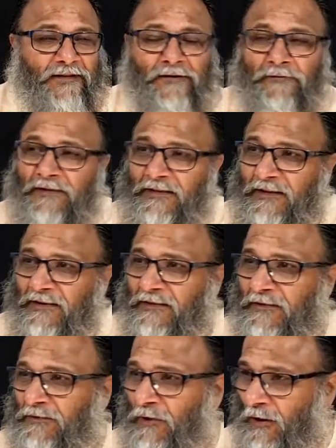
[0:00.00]
that whether
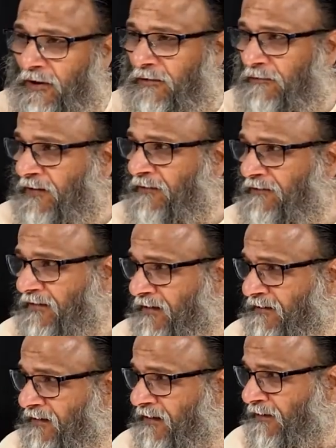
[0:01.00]
the thought waves
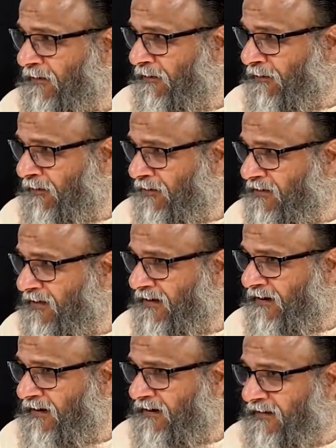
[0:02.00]
are there or not
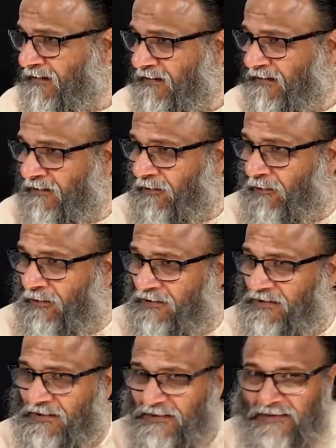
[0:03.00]
there, the
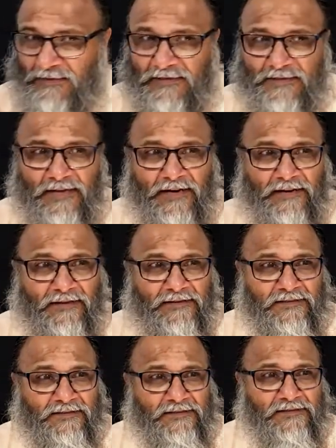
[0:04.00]
consciousness that
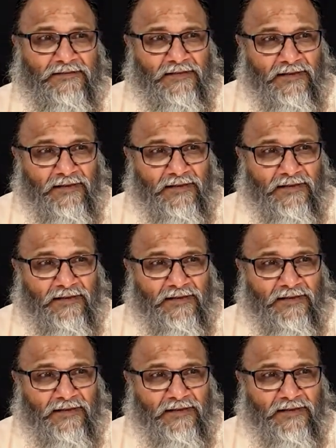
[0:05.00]
is